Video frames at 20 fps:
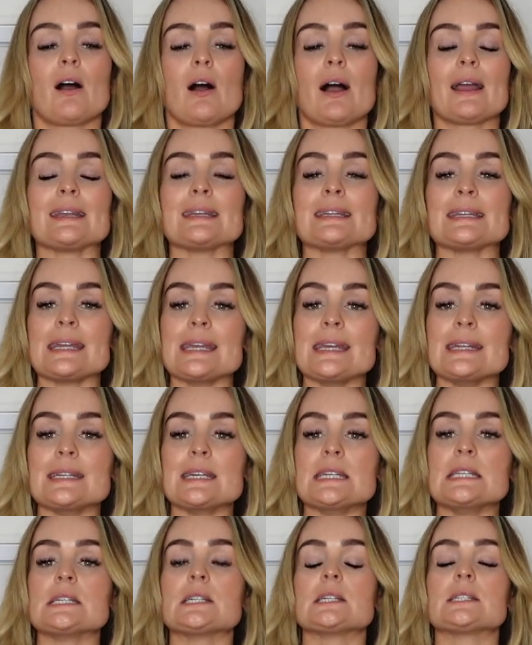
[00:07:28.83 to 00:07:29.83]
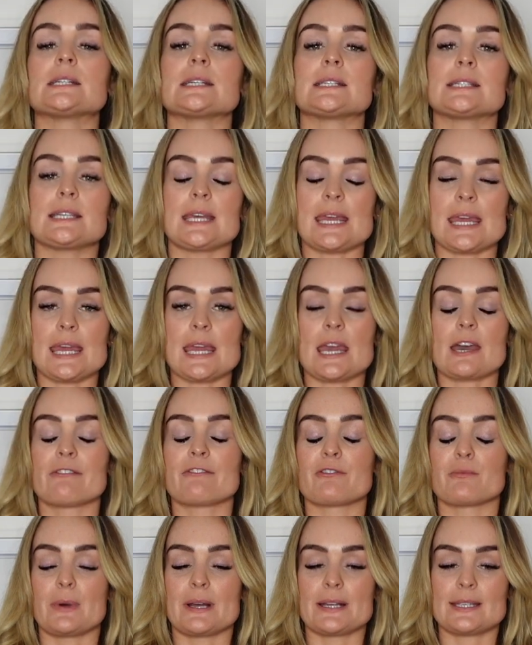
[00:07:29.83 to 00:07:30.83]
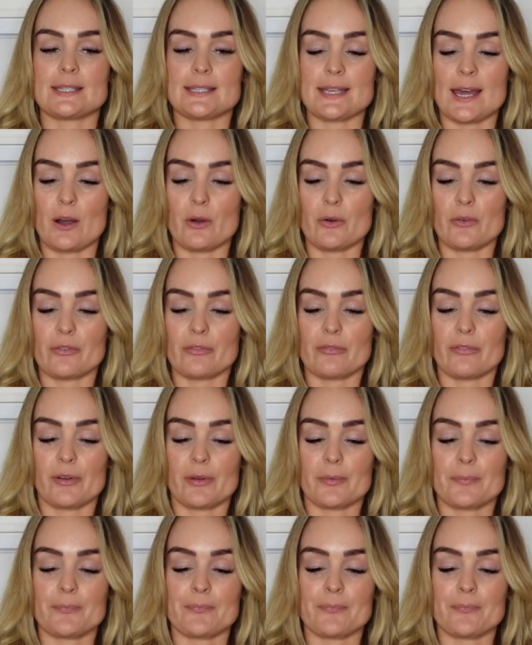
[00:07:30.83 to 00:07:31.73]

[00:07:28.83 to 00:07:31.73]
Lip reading: I needed to see it for myself.